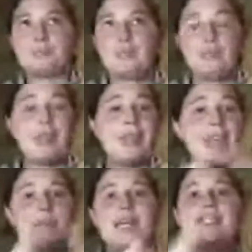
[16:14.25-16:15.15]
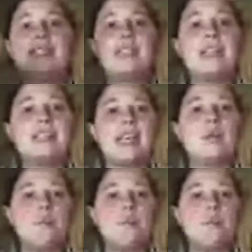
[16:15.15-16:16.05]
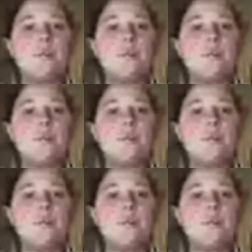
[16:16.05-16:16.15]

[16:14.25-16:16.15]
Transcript: They take more,